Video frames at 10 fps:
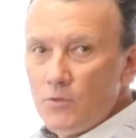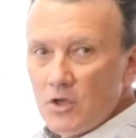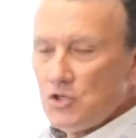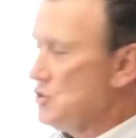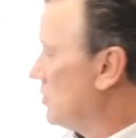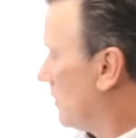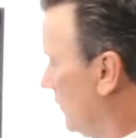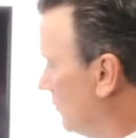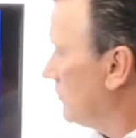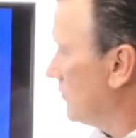this year.
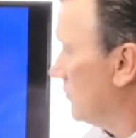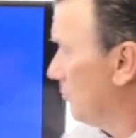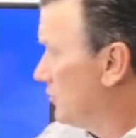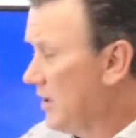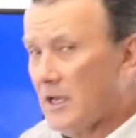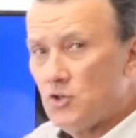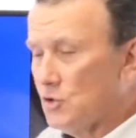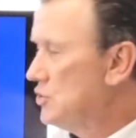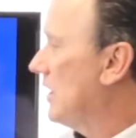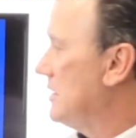This is a
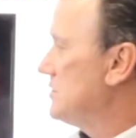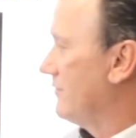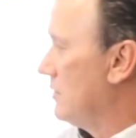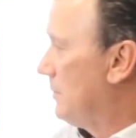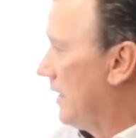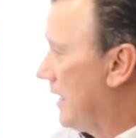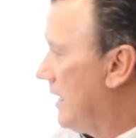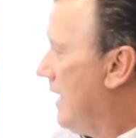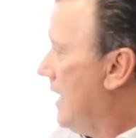substantial change, everybody.